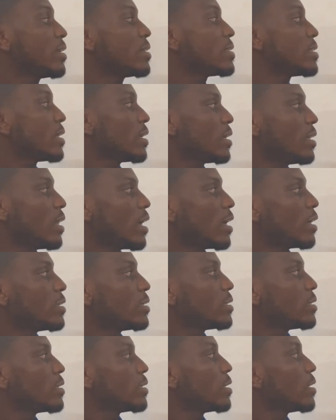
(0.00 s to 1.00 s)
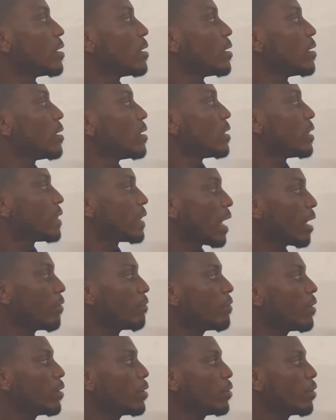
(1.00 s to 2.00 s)
say that time
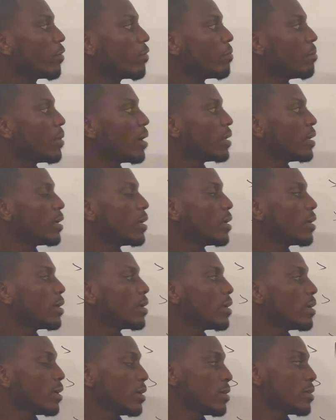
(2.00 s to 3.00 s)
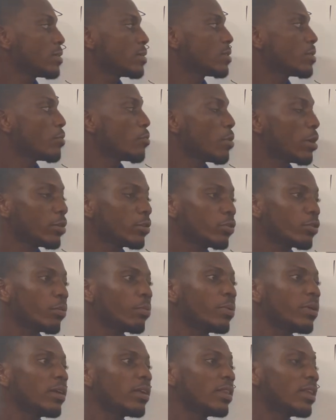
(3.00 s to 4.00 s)
value of money is one
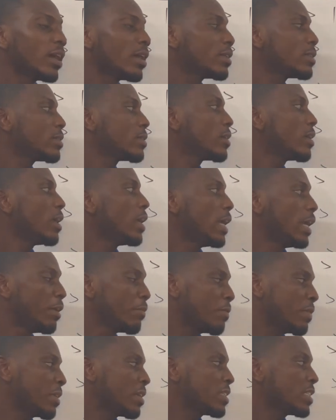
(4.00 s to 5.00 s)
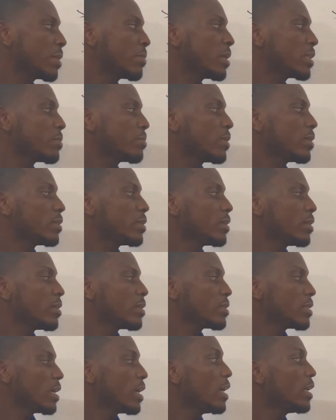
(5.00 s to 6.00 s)
topic that in financial
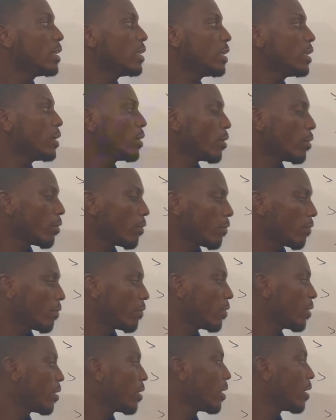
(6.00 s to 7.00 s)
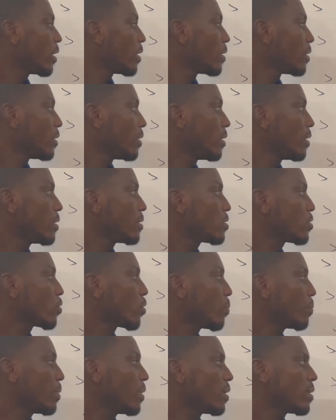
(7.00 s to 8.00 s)
mathematics, any of these
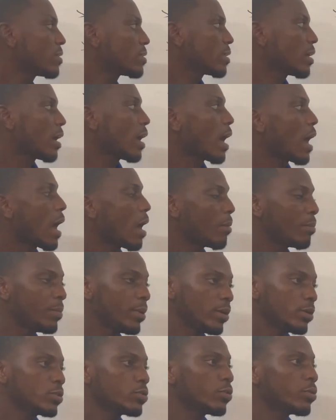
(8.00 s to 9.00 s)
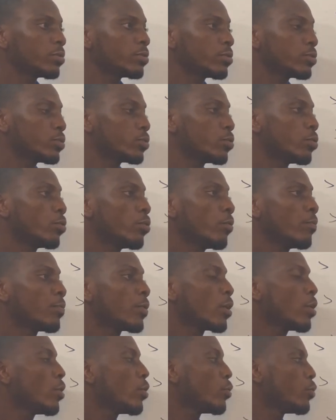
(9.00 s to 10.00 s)
topics are based on. So
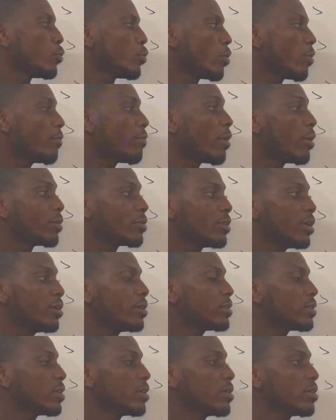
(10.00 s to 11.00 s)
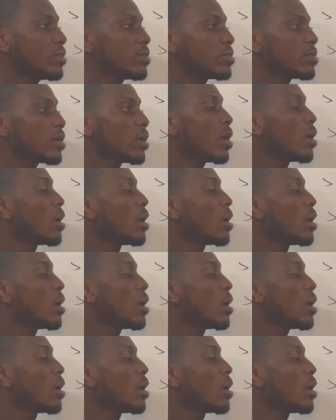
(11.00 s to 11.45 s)
your foundations